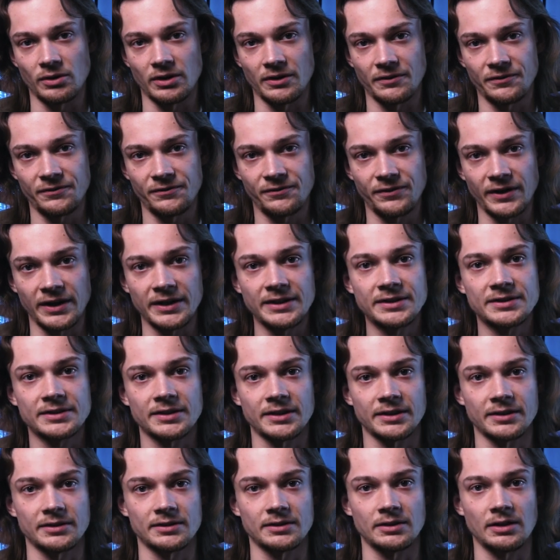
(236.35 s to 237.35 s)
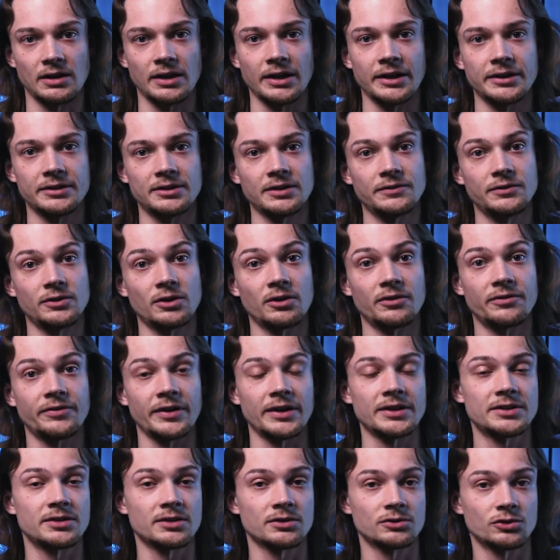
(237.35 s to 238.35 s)
are facing the light, if you are
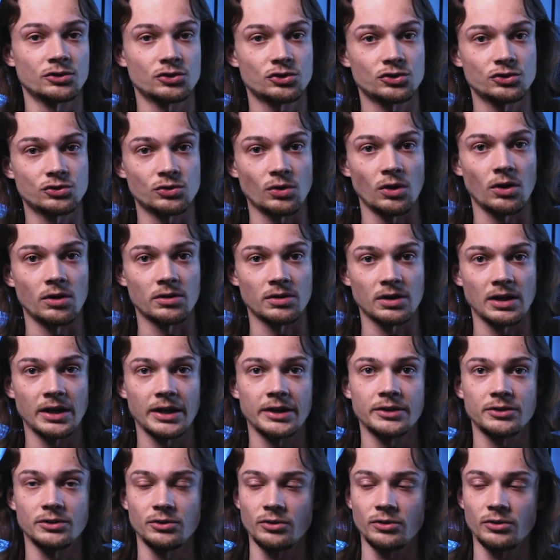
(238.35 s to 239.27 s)
facing the strong light.